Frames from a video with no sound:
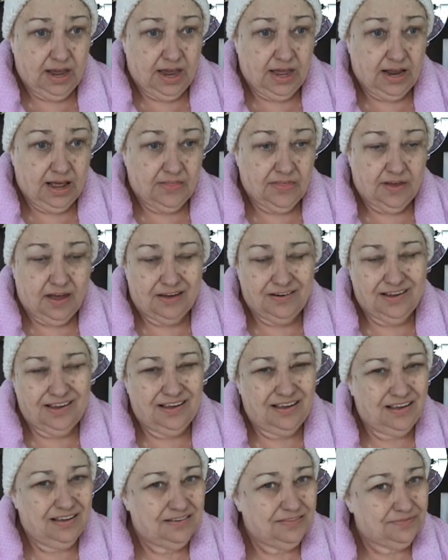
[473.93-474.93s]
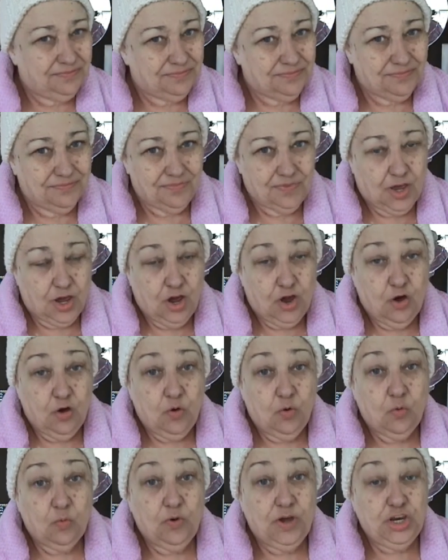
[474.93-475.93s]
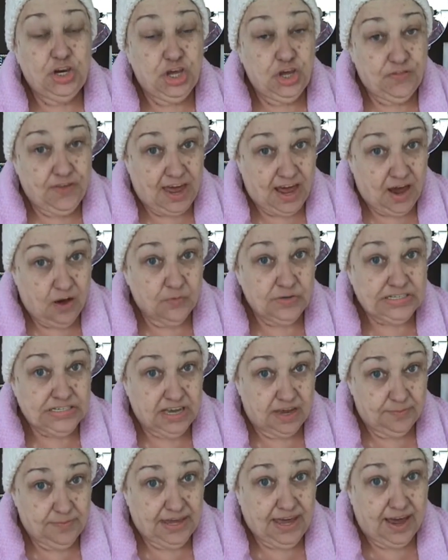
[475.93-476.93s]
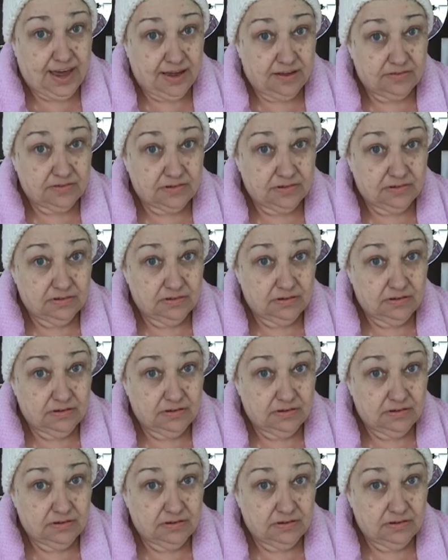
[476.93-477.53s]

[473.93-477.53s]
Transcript: And I thought, we knew the hair was coming out.